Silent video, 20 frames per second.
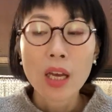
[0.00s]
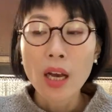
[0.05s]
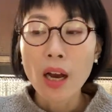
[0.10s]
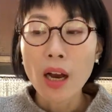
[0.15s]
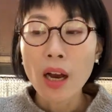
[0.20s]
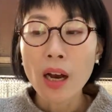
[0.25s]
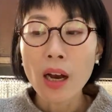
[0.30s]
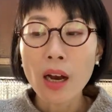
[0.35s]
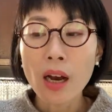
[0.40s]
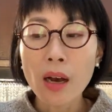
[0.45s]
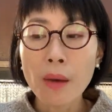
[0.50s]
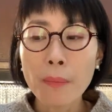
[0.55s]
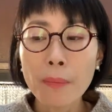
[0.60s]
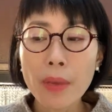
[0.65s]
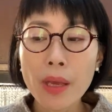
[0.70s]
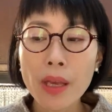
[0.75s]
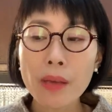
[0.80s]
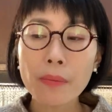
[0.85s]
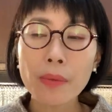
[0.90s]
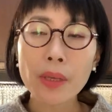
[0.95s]
uh,
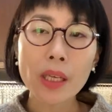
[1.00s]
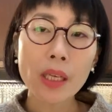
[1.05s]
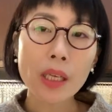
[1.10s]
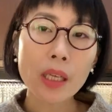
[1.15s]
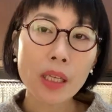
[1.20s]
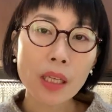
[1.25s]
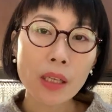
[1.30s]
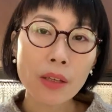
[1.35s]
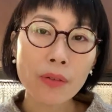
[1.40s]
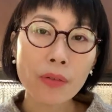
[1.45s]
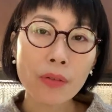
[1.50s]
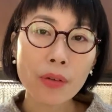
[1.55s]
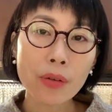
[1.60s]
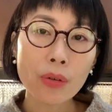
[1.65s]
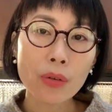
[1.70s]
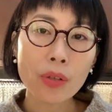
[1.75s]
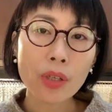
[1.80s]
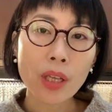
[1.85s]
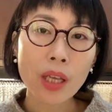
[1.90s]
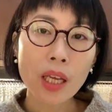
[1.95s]
maybe if
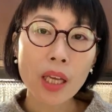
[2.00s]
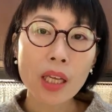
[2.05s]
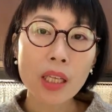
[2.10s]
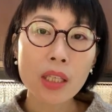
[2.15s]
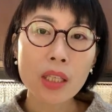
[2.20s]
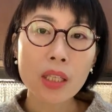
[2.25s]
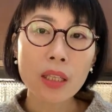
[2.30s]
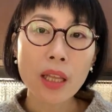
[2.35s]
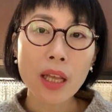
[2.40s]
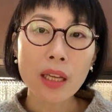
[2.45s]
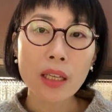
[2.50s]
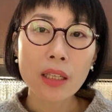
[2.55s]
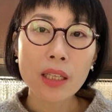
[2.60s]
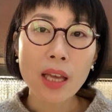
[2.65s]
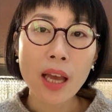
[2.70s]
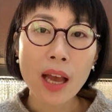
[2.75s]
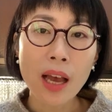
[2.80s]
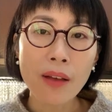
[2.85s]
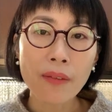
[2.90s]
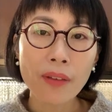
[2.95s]
your kids like to
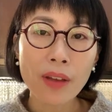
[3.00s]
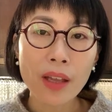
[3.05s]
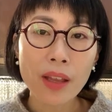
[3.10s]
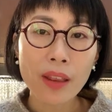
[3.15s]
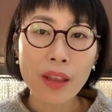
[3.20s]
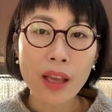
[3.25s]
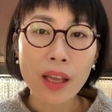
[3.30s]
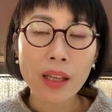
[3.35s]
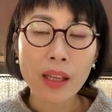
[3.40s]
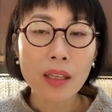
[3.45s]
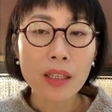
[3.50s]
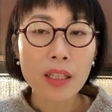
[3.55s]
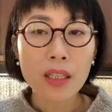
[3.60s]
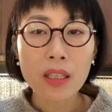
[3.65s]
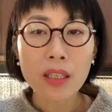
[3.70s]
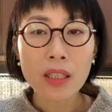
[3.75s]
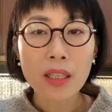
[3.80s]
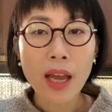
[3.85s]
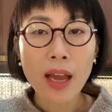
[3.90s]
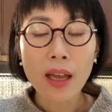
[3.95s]
have it, then
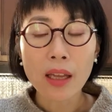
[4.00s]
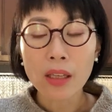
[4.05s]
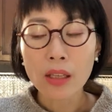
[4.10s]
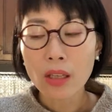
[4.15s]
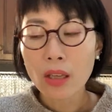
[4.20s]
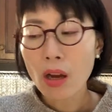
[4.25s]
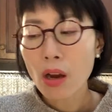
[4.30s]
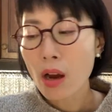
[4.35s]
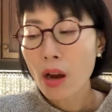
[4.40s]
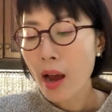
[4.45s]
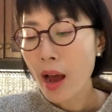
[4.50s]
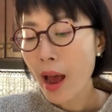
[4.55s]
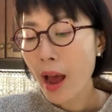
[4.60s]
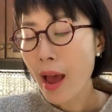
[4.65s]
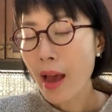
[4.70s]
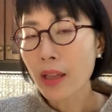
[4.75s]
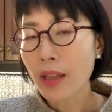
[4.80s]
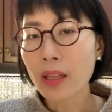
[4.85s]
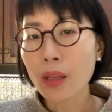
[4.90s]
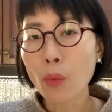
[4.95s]
just not
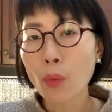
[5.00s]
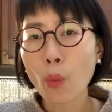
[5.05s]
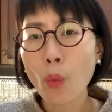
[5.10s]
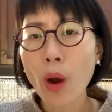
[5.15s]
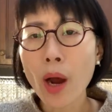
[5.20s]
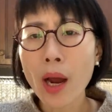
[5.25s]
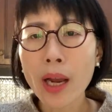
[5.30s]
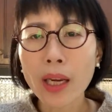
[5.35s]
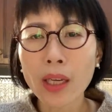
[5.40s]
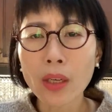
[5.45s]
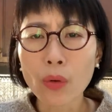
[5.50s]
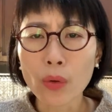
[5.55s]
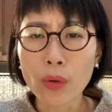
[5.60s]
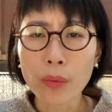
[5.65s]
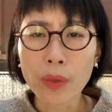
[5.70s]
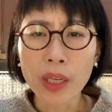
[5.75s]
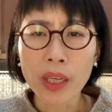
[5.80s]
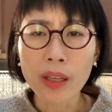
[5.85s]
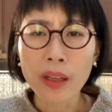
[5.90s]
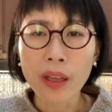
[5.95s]
add the wine
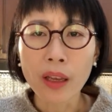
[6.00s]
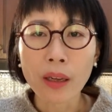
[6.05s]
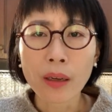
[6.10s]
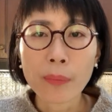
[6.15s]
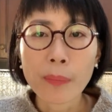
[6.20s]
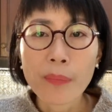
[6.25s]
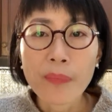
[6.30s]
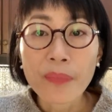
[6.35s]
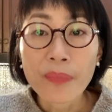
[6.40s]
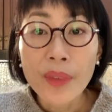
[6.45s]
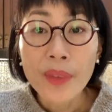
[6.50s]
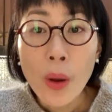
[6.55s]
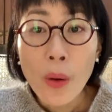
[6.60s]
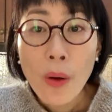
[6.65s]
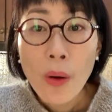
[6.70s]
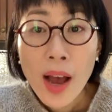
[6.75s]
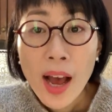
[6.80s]
or anything. Oh,